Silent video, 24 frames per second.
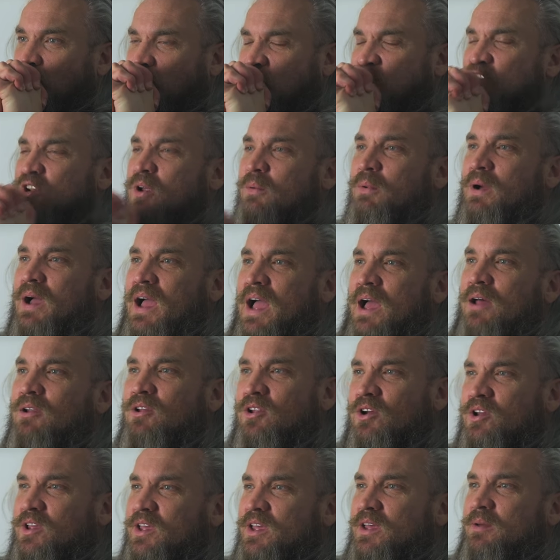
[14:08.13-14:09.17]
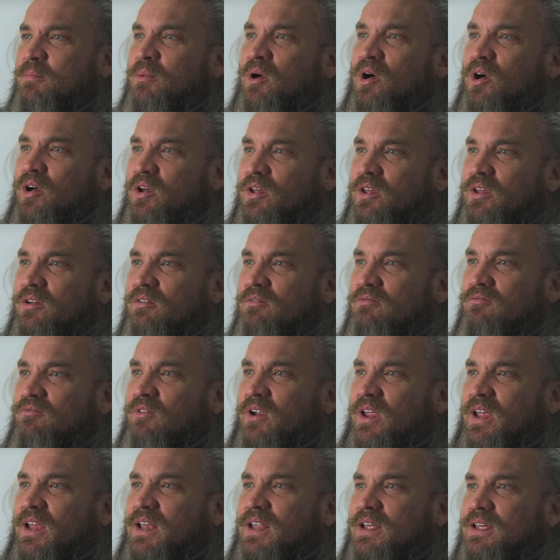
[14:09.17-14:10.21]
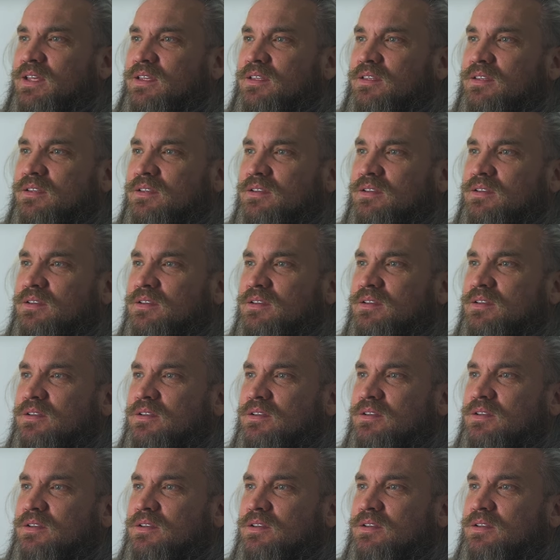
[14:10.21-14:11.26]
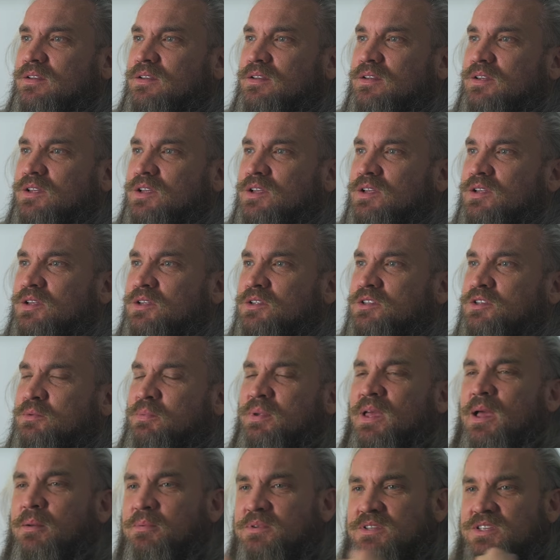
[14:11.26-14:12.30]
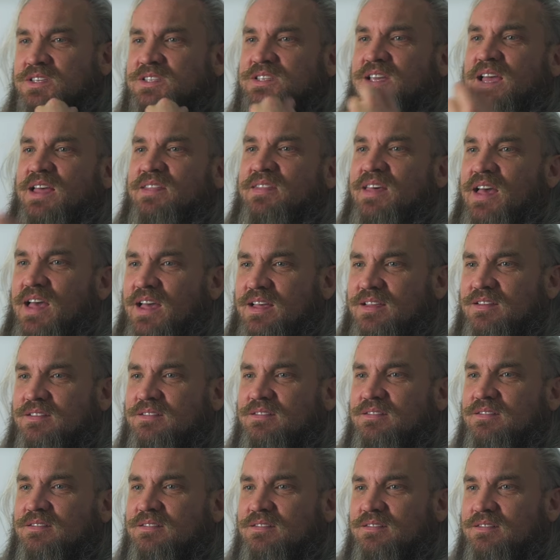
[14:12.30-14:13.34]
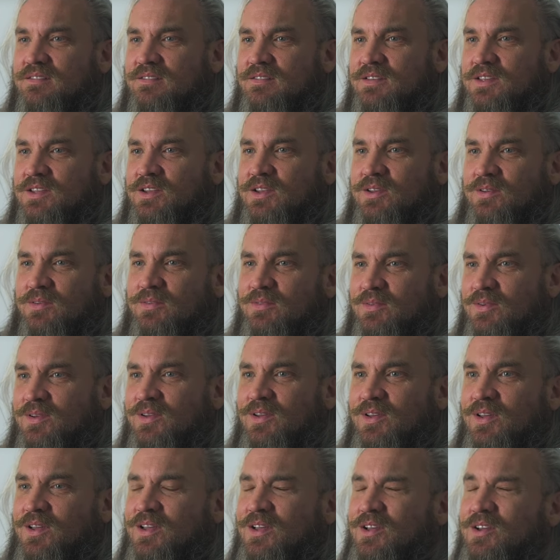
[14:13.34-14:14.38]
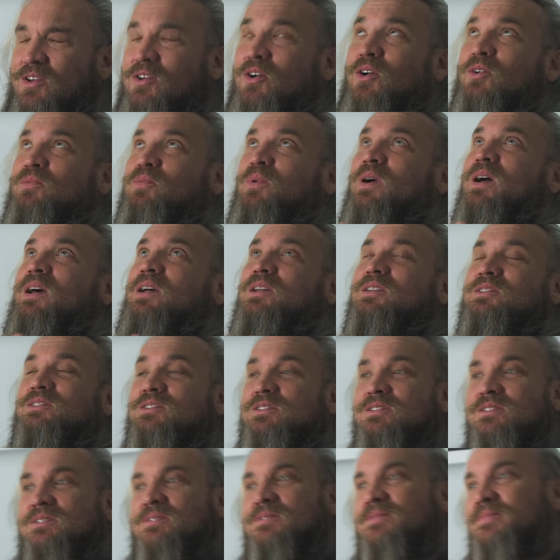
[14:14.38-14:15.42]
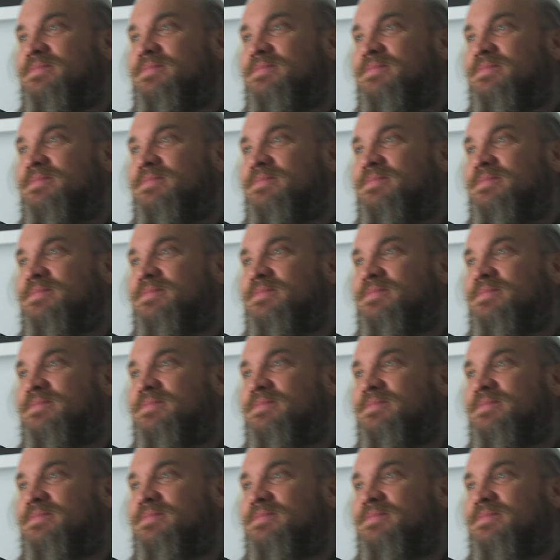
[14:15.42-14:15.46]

Do you know what? How lucky am I, really, to be able to say that? You know, God, what else?